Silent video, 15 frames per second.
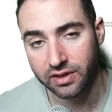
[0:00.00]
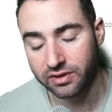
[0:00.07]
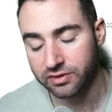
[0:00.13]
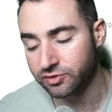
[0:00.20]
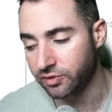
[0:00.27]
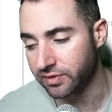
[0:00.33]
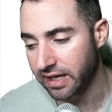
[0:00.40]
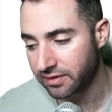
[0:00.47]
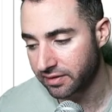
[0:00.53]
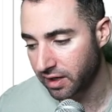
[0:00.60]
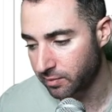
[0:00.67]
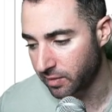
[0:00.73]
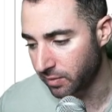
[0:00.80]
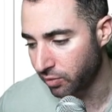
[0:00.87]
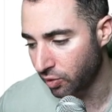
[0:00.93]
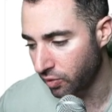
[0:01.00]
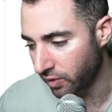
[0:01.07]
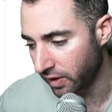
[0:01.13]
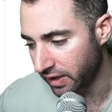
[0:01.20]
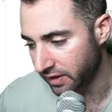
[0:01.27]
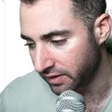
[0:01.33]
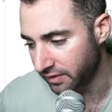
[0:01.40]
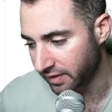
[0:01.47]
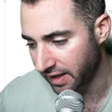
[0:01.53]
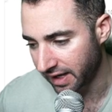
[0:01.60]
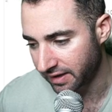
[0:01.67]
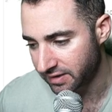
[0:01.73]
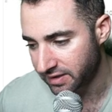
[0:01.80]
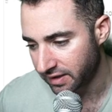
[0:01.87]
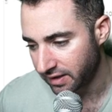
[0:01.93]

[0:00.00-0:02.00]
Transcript: So that's kind of my point, is that